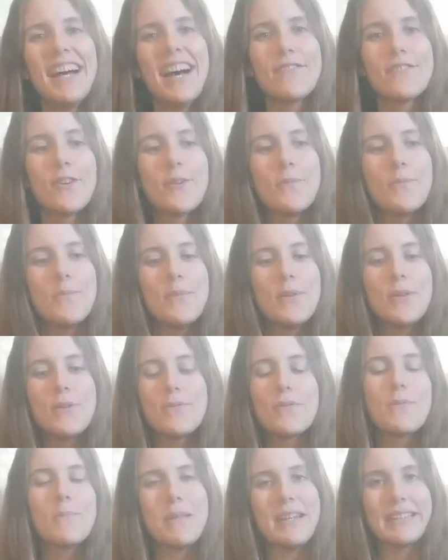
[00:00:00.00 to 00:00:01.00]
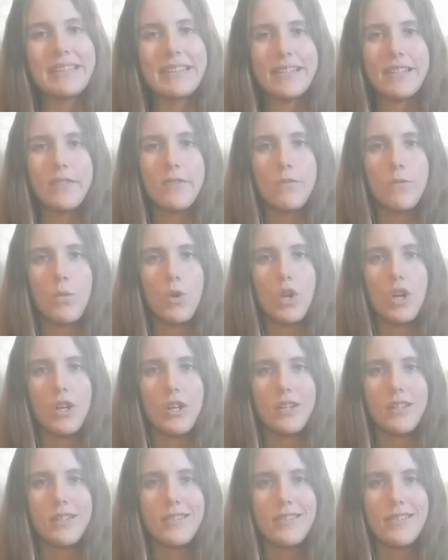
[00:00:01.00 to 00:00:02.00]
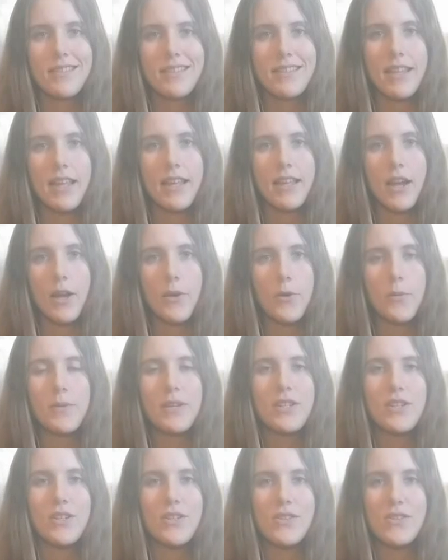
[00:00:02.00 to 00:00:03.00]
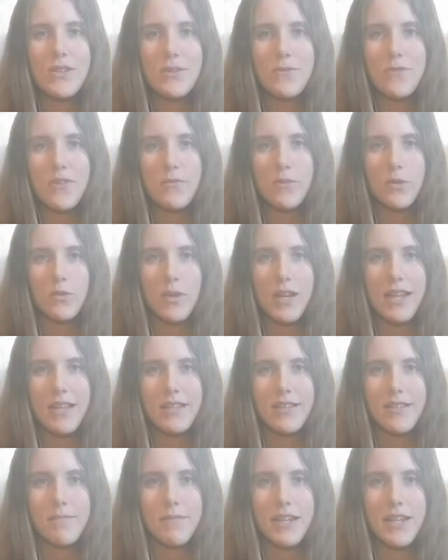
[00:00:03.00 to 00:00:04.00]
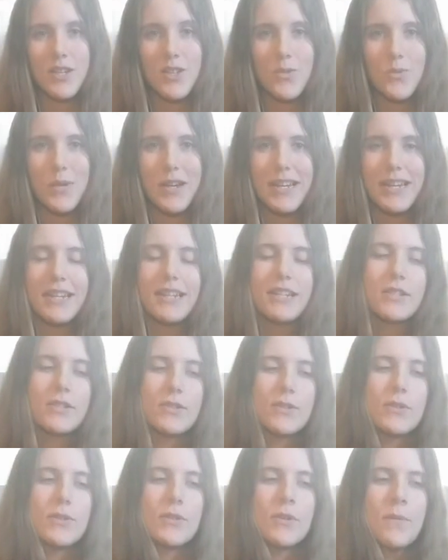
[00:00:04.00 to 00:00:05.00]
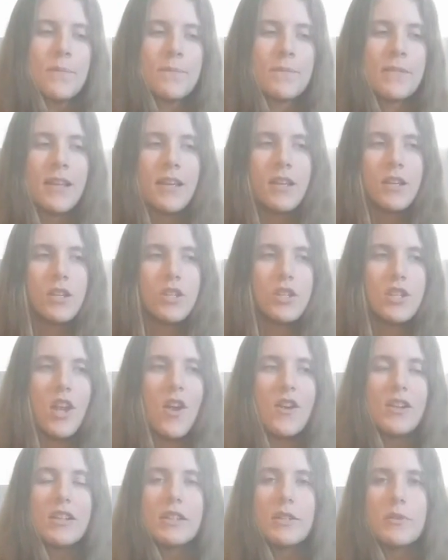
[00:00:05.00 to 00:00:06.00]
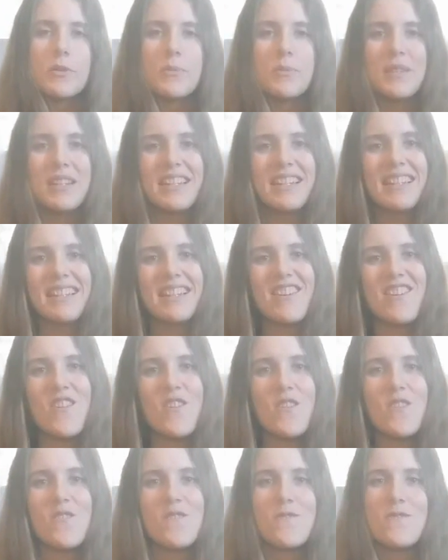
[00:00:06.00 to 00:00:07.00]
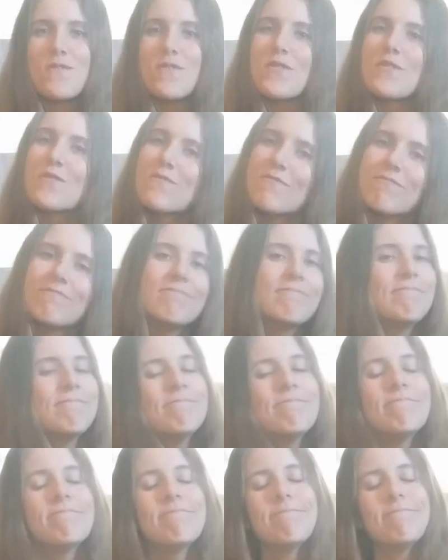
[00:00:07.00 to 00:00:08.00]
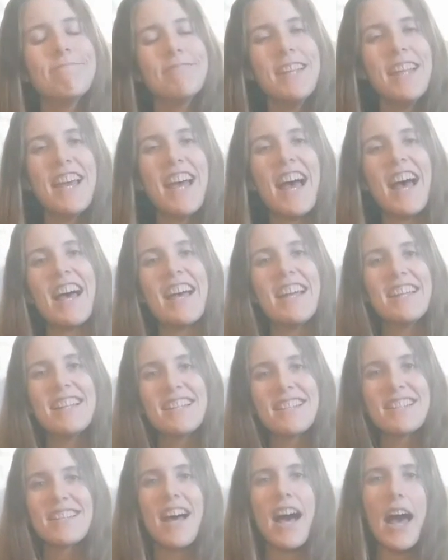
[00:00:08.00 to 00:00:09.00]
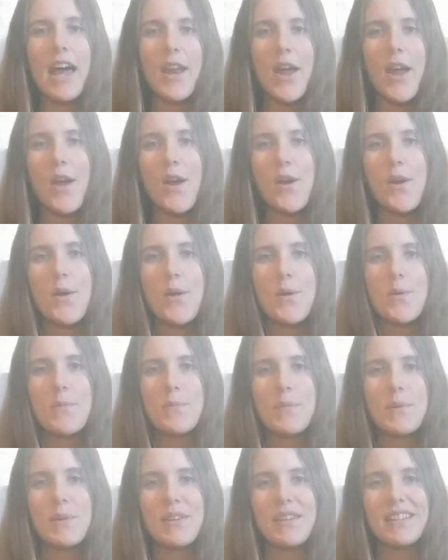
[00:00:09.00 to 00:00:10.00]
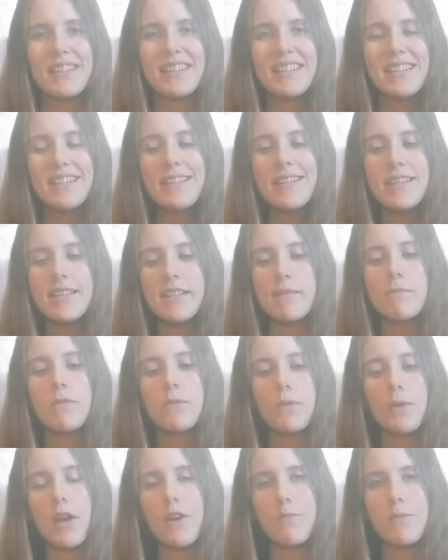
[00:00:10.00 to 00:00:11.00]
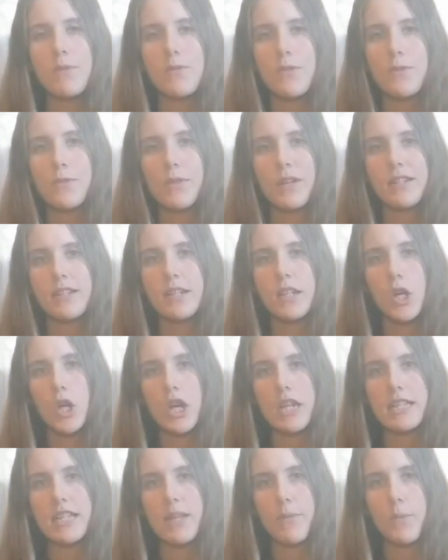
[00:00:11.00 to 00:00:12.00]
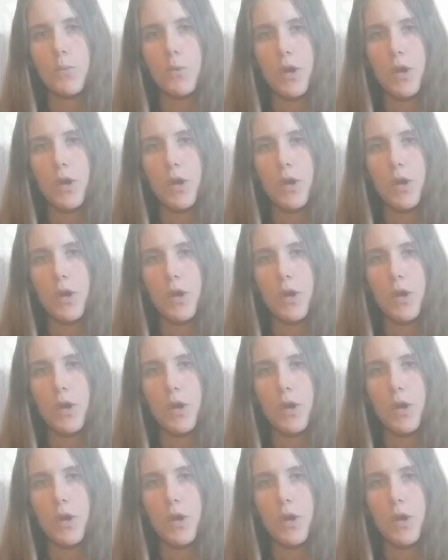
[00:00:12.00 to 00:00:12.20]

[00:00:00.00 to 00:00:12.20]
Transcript: I've got a beautiful big list of words that I will be choosing from at random each week to share a little bit of, insight, I hope, and some of what I've been reflecting on and some